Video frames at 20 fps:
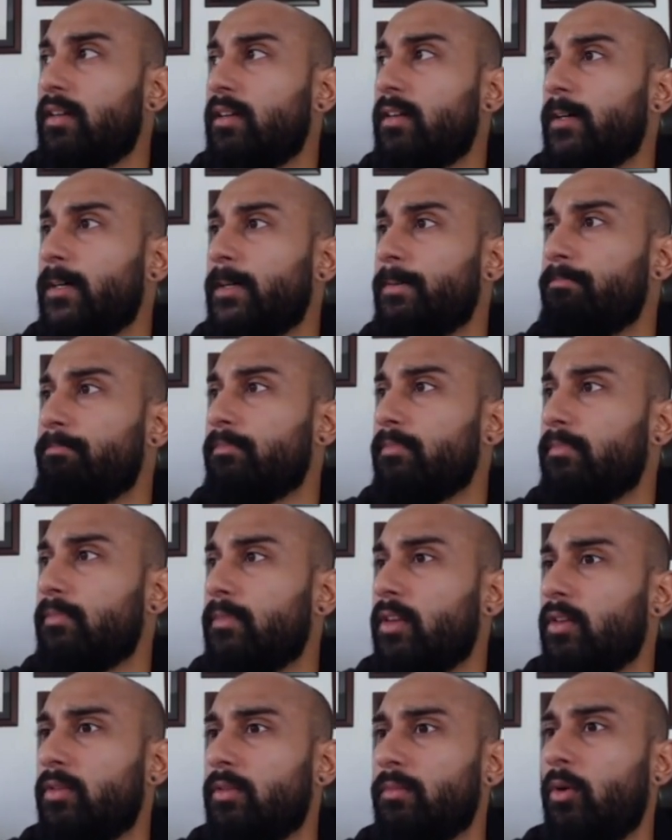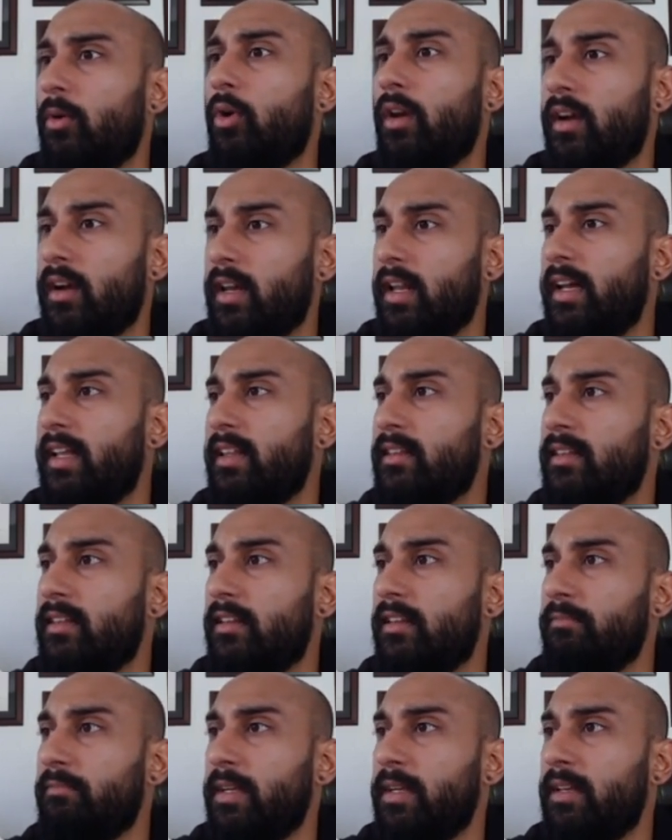All our clients,
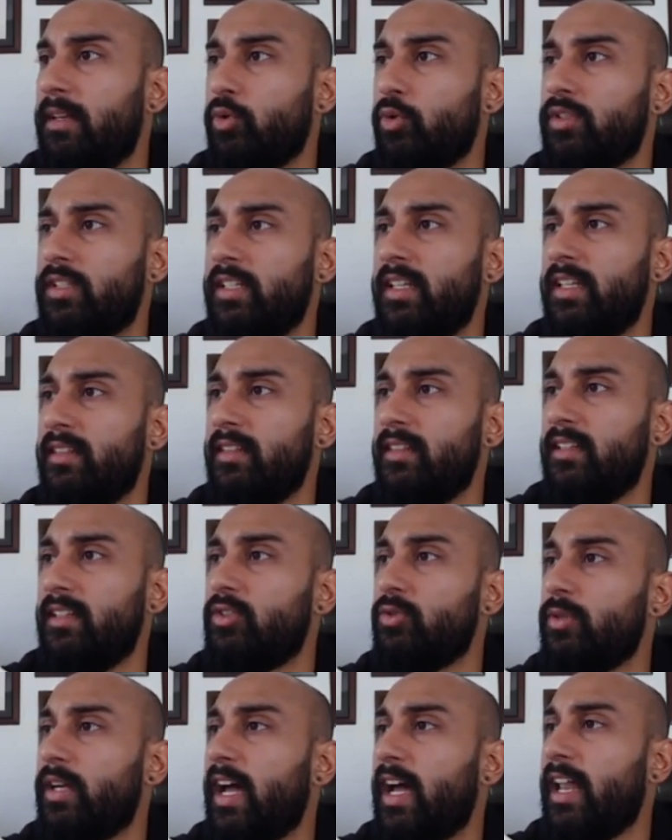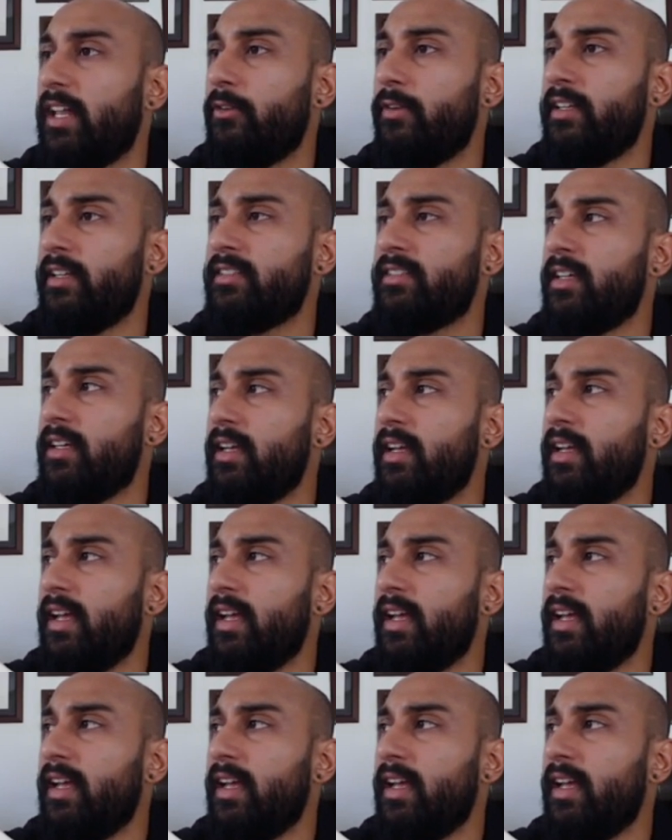they've been mostly in these two categories.